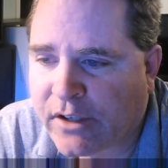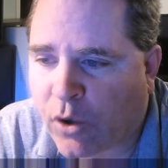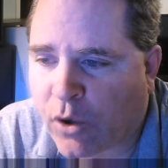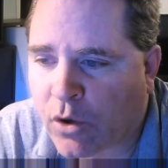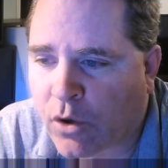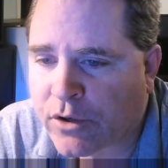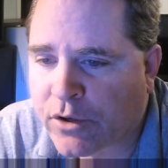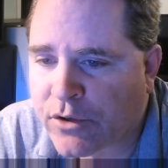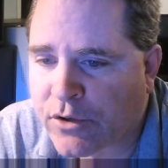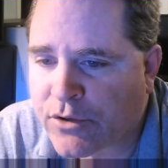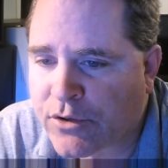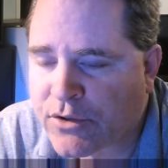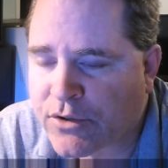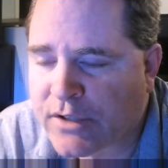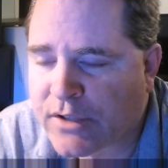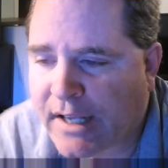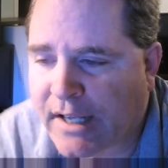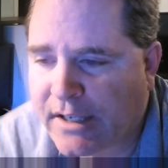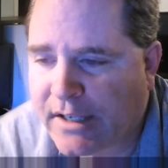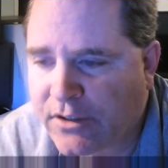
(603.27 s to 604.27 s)
orders
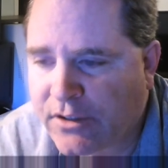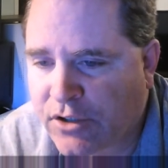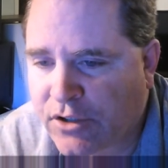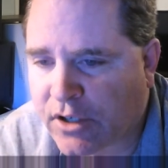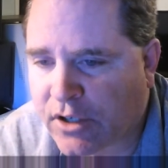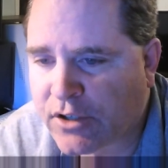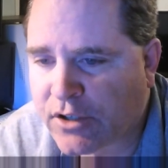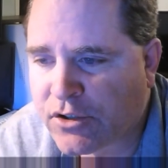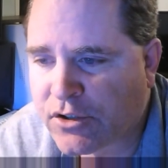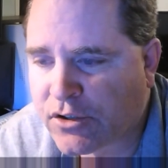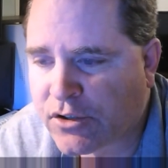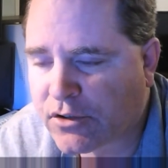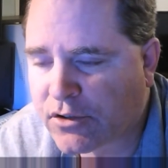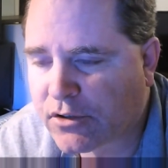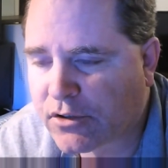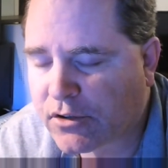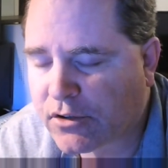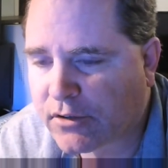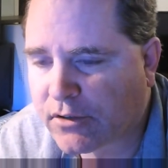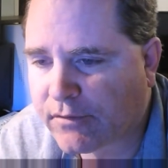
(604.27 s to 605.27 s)
that Judge
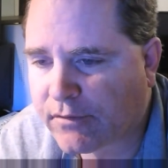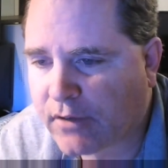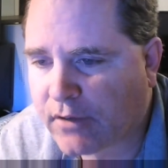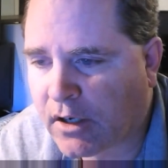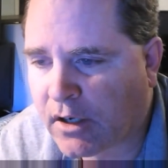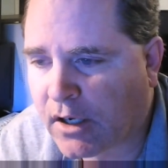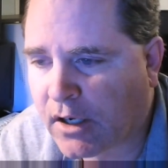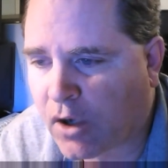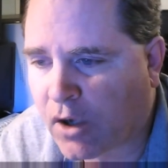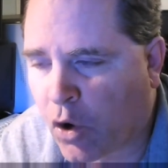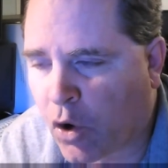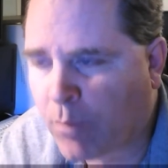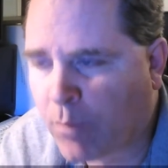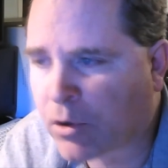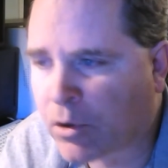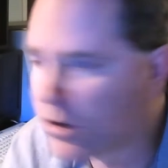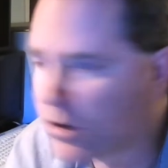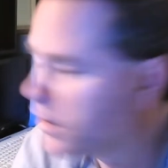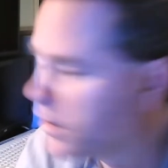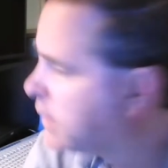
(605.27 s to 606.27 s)
uh,
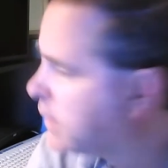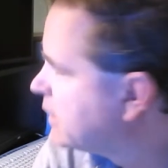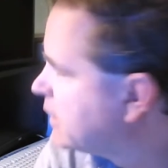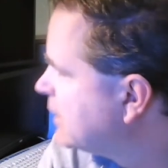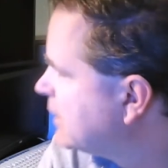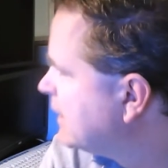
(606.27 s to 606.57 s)
Oberg